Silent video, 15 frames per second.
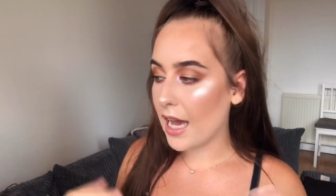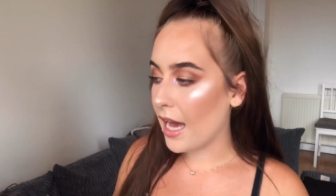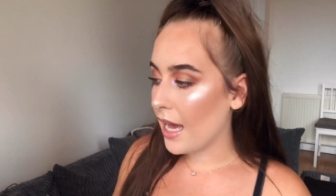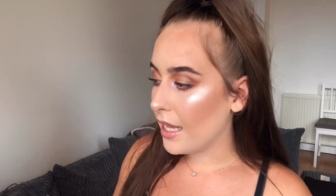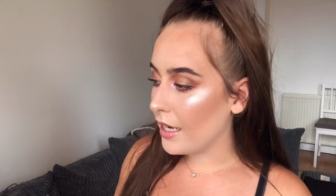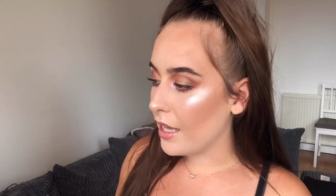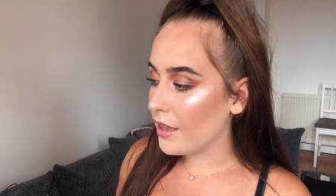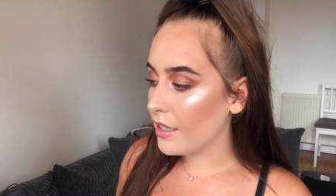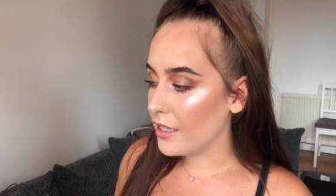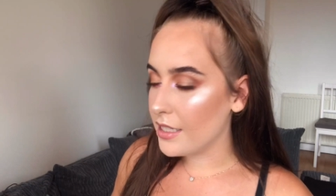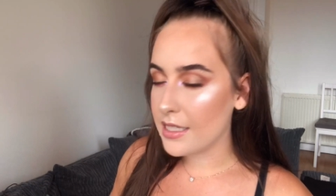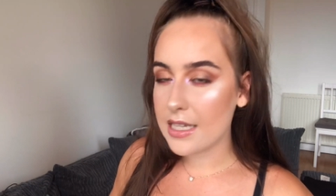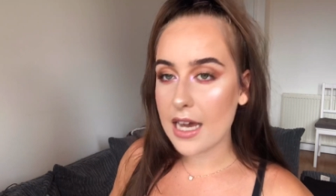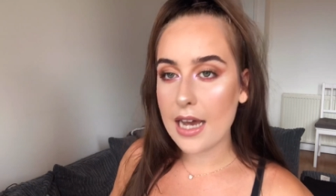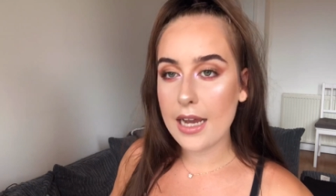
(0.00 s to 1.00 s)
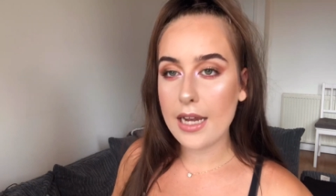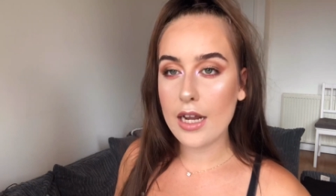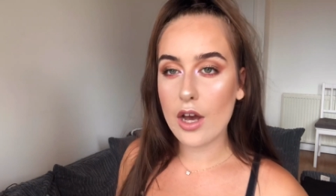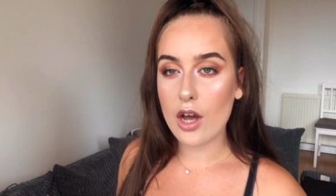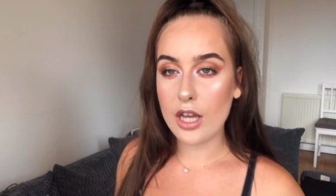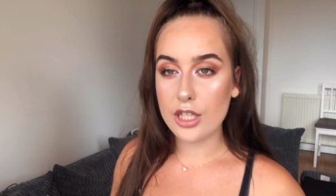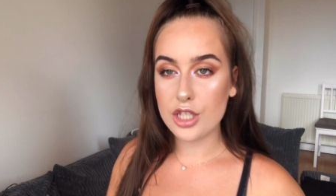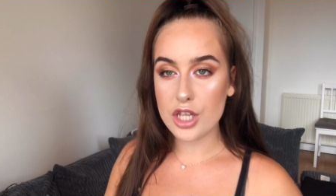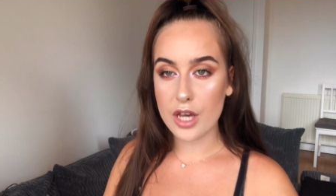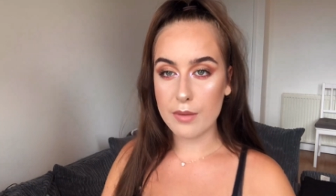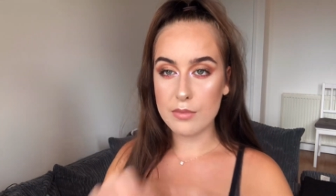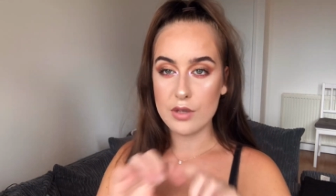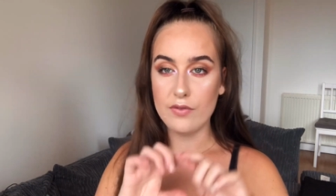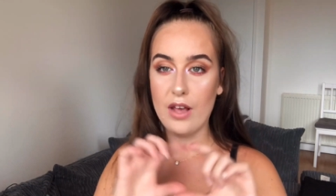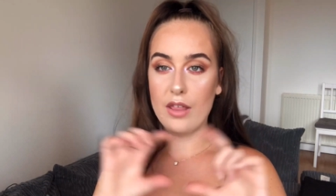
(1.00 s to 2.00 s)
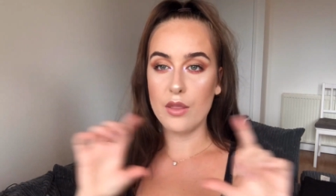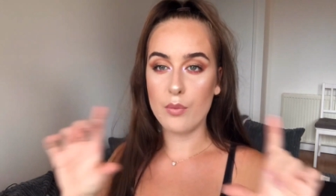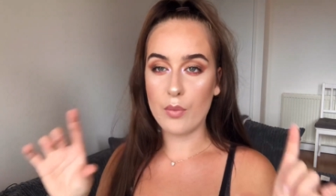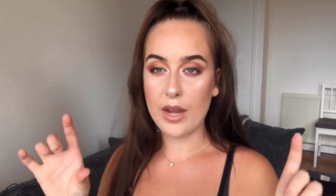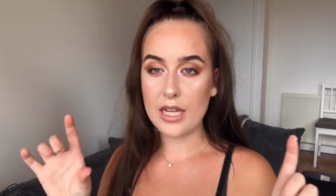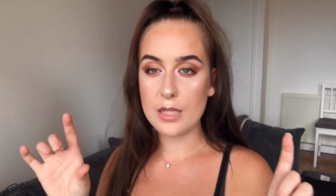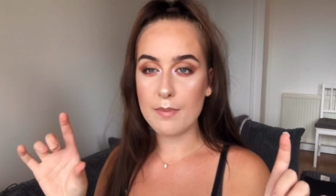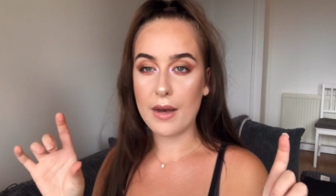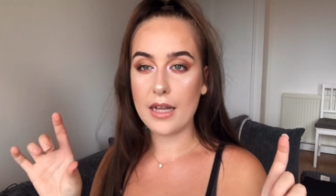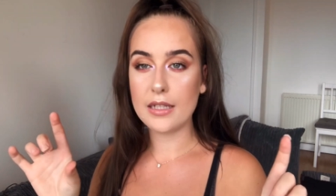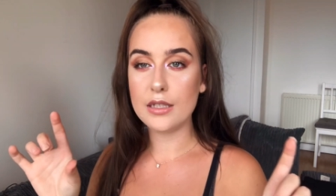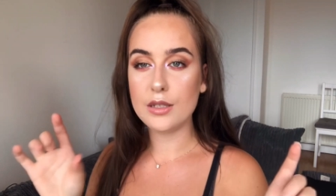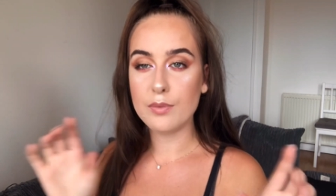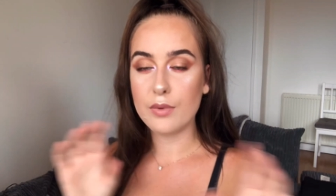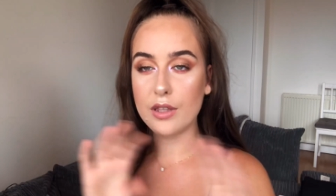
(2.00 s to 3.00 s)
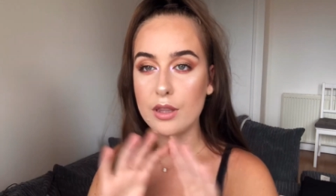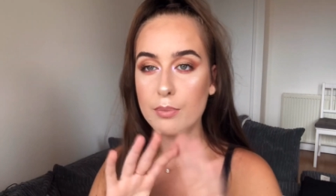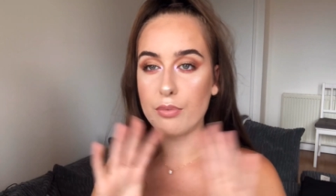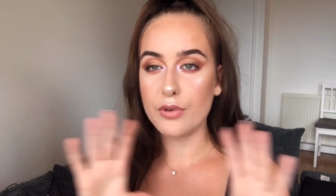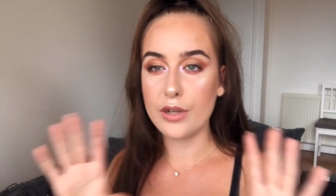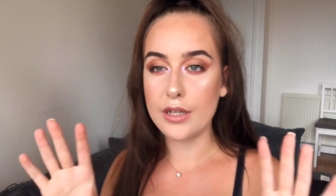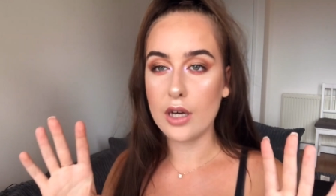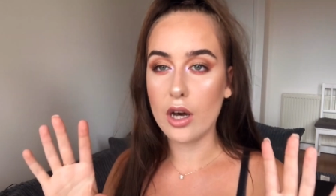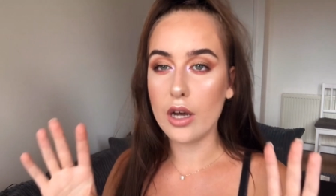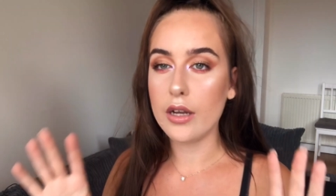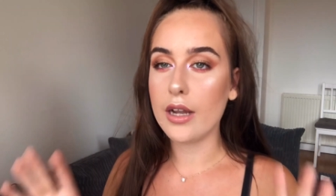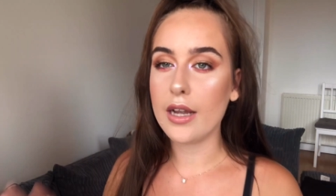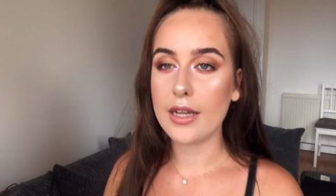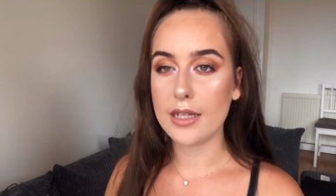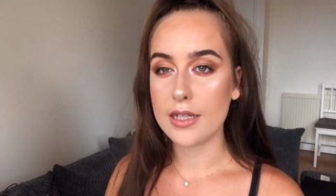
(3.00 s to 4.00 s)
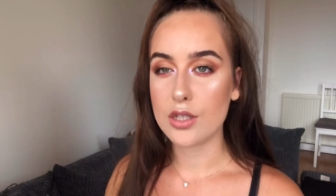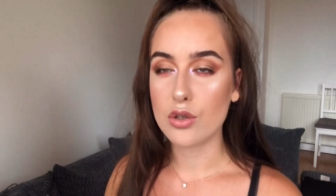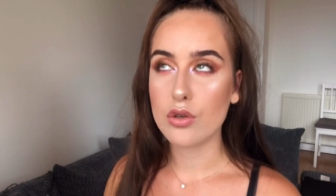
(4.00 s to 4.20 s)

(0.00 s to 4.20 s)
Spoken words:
And the design in terms of like the waistband with the print on, it is